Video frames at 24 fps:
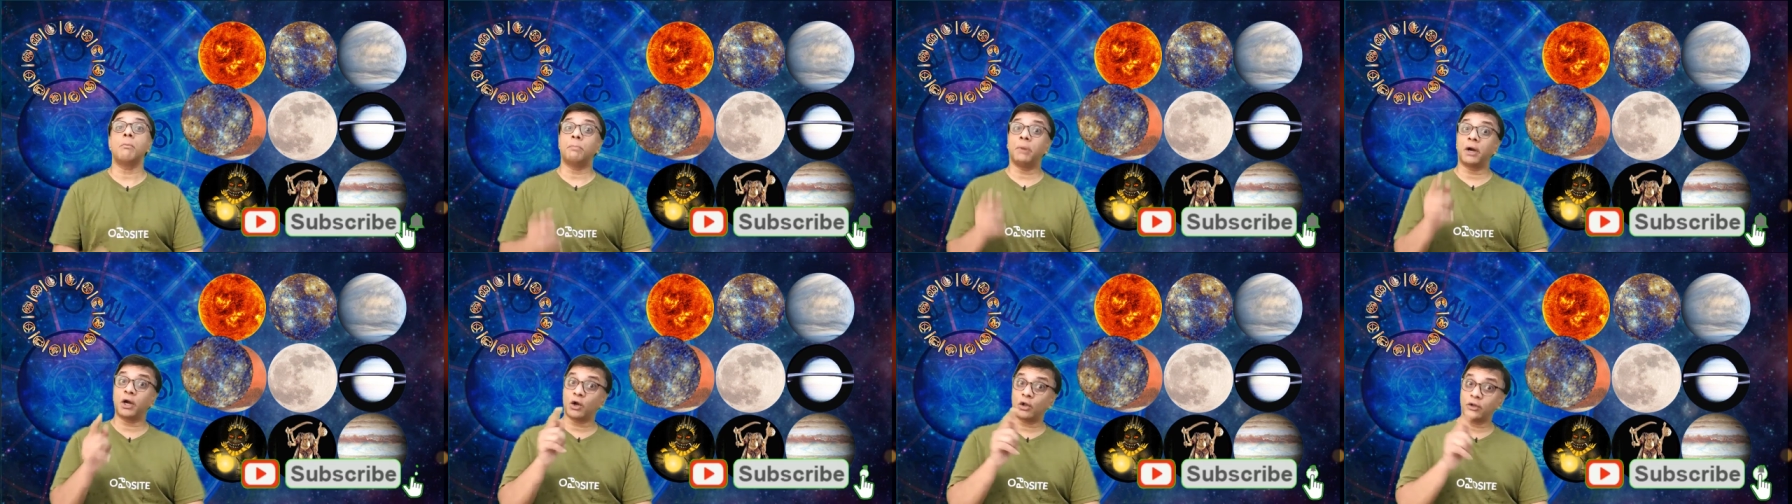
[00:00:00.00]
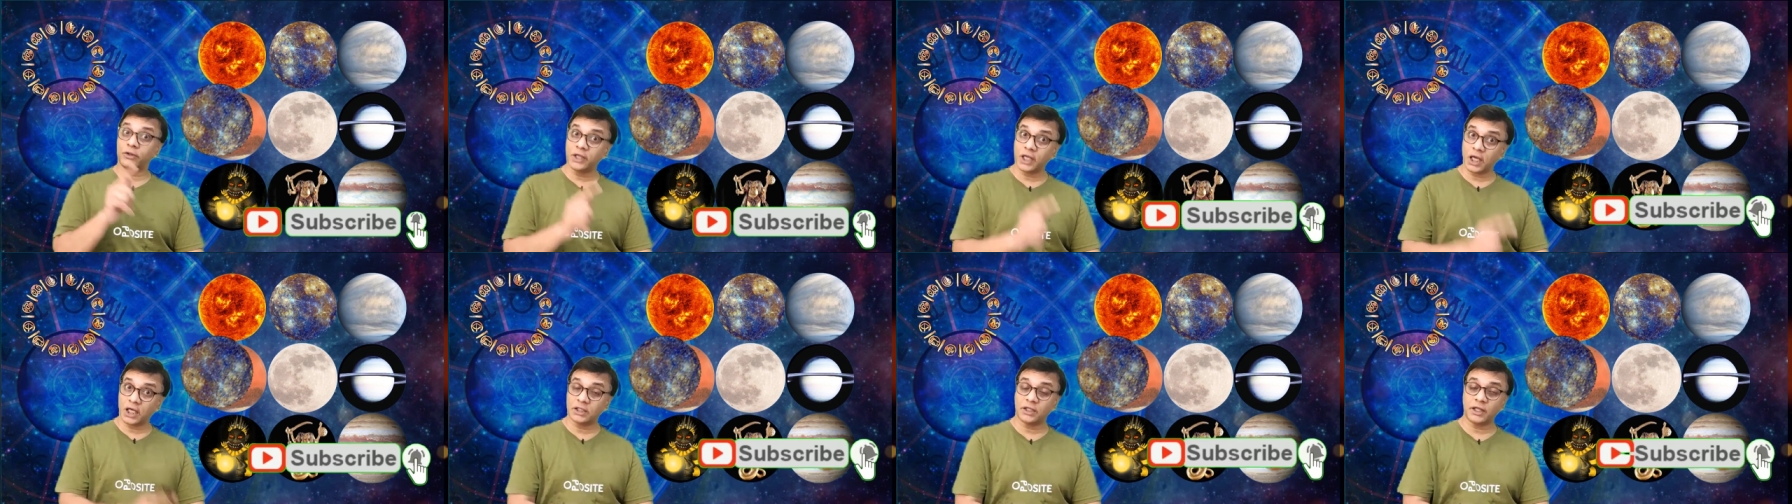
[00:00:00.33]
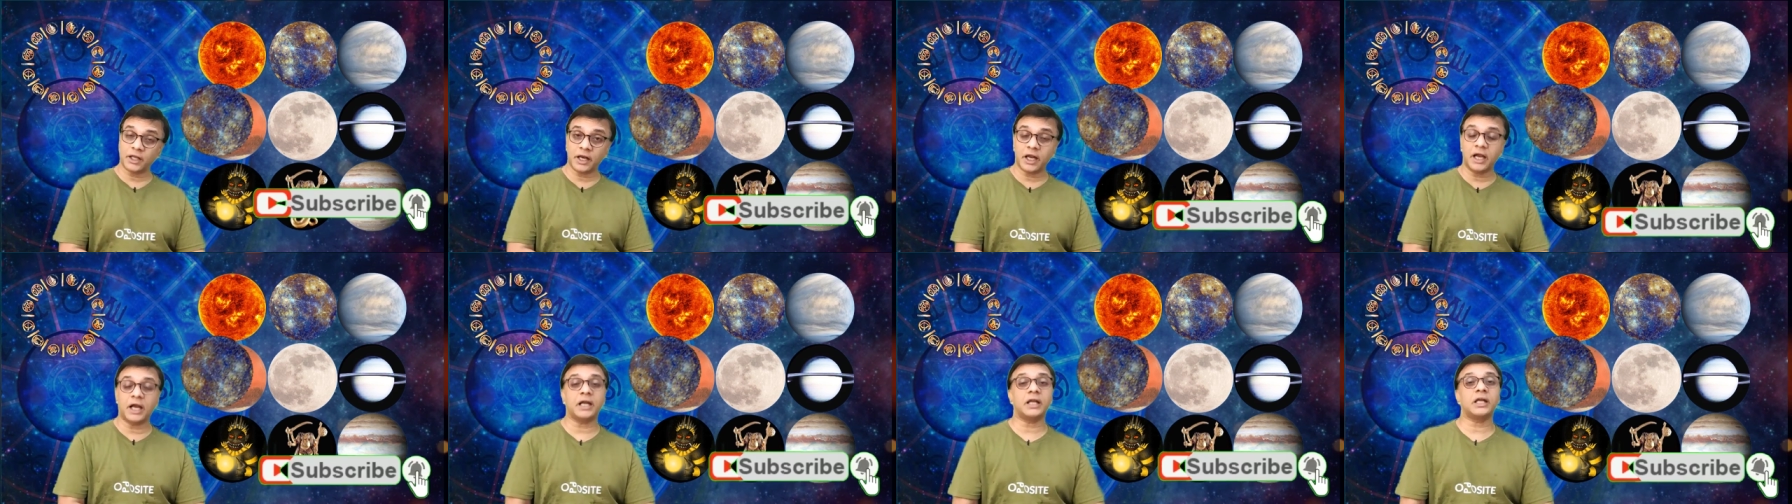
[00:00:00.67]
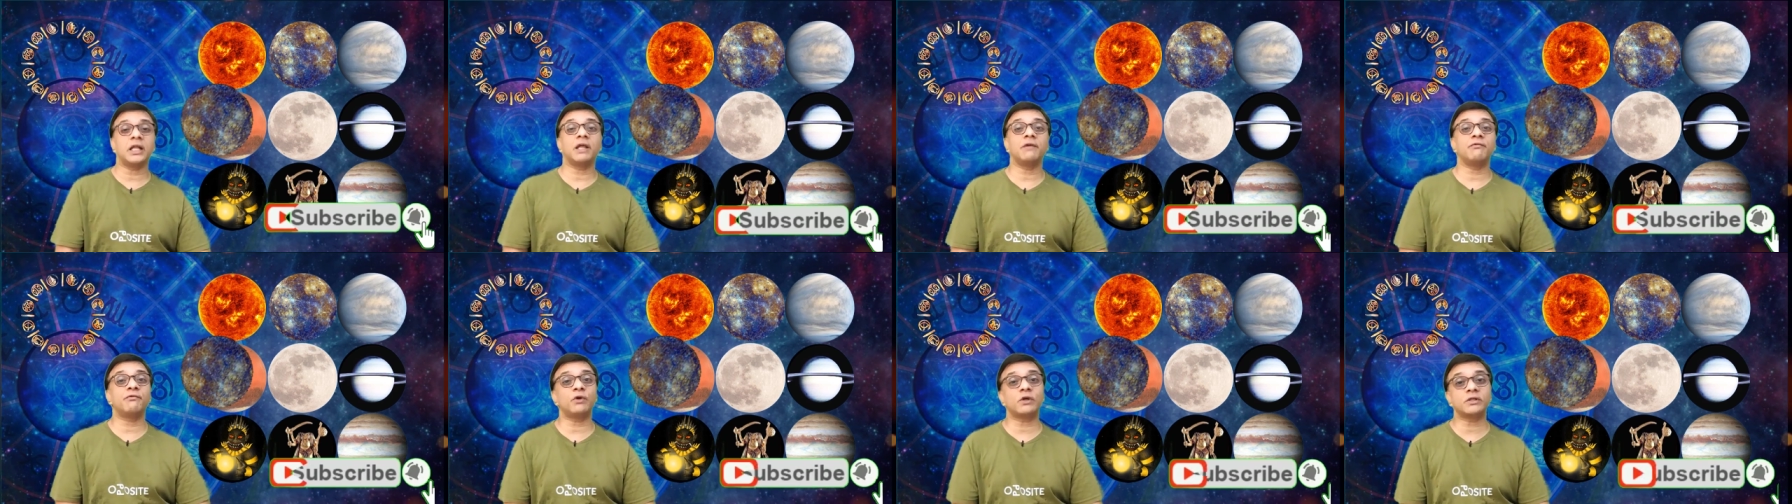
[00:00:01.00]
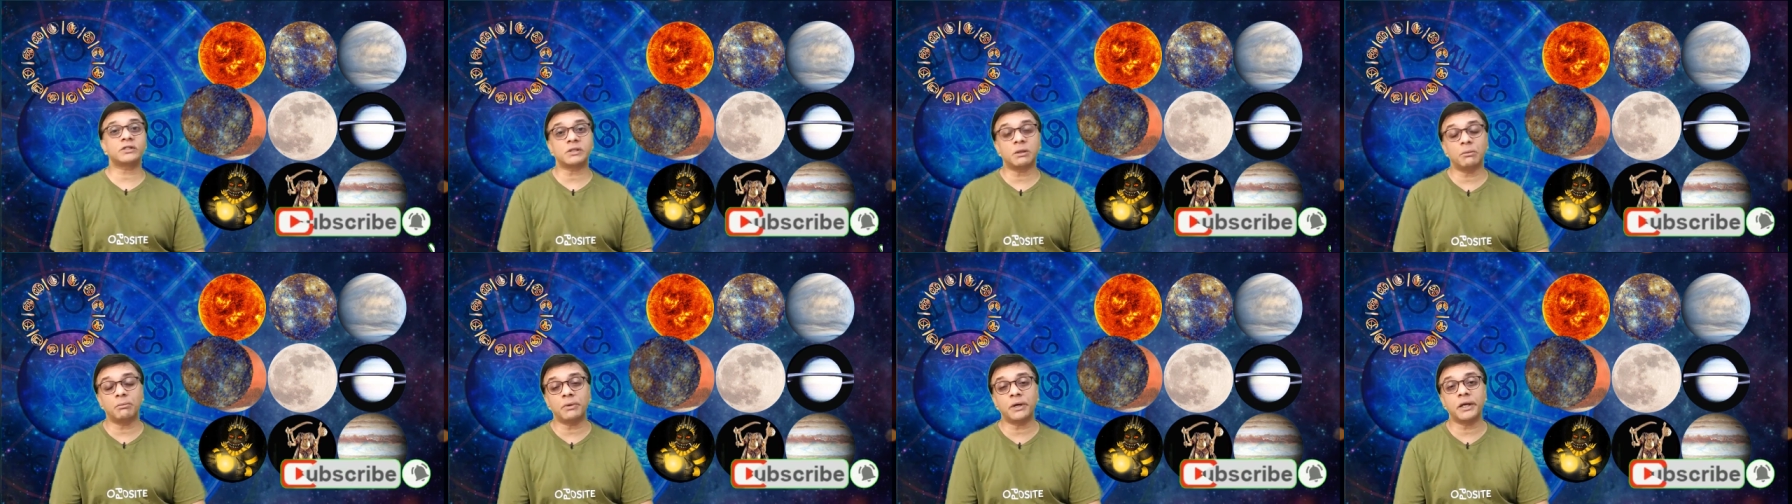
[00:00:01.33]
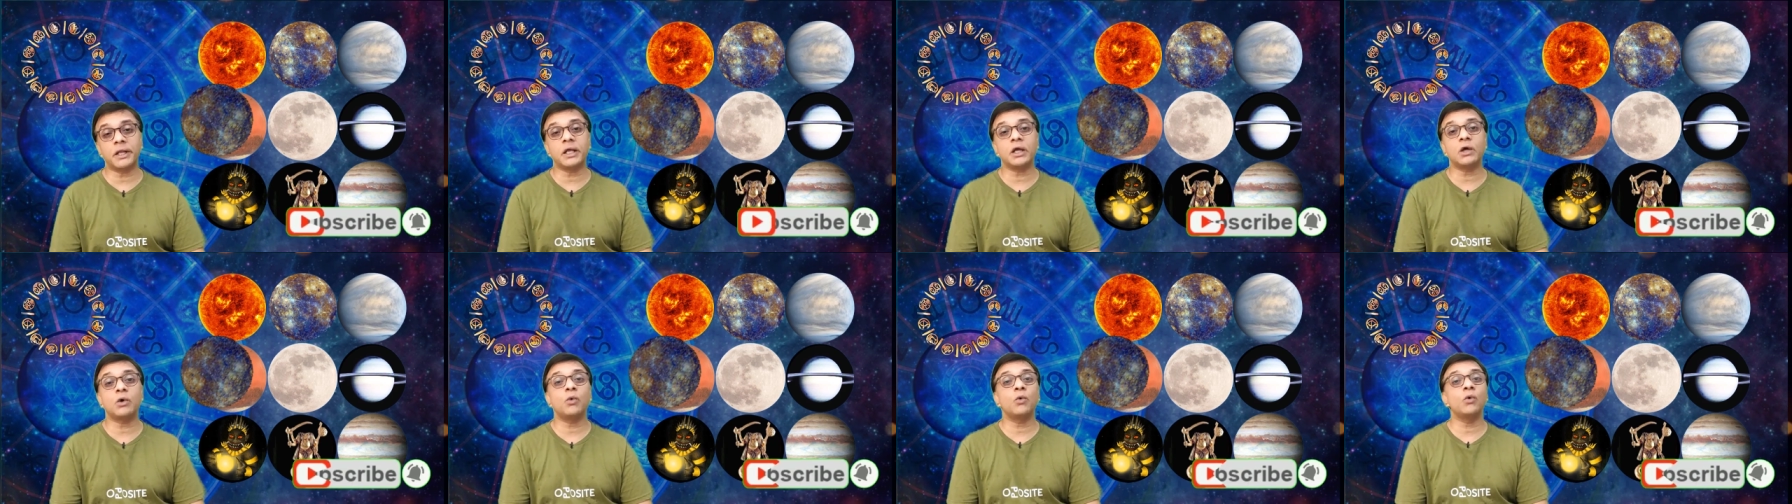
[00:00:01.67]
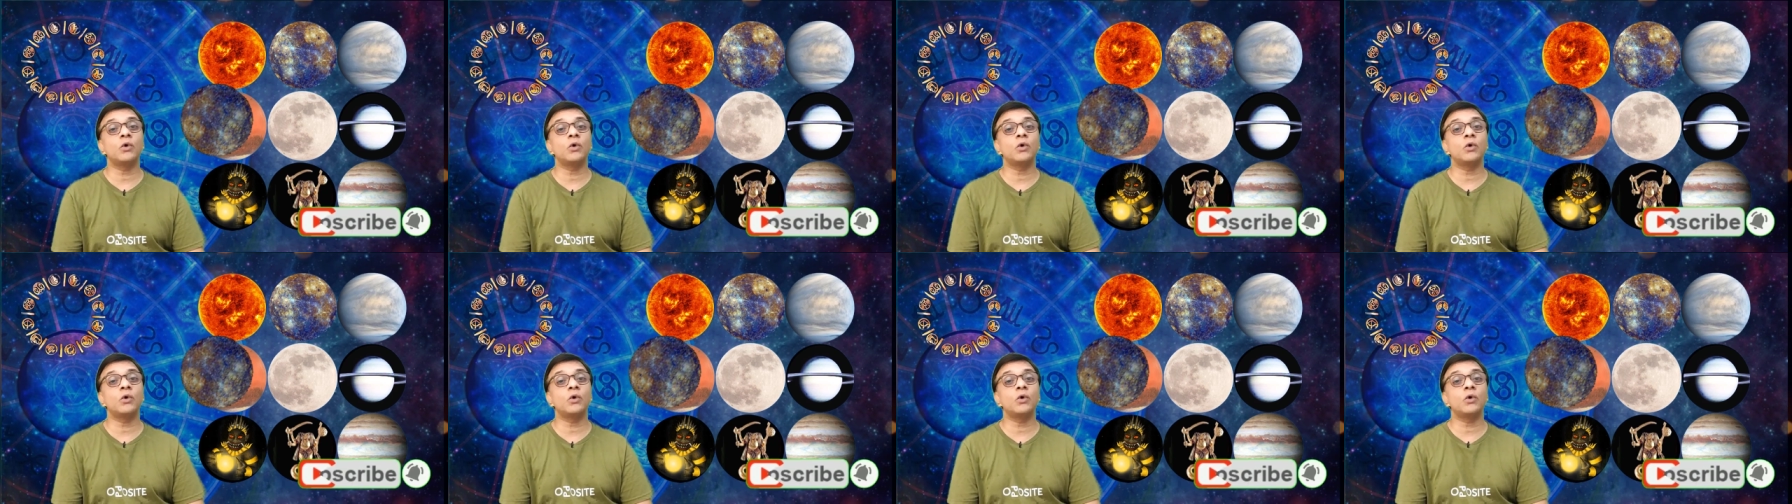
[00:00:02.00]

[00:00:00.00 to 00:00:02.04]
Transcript: But on the other hand, if you are somebody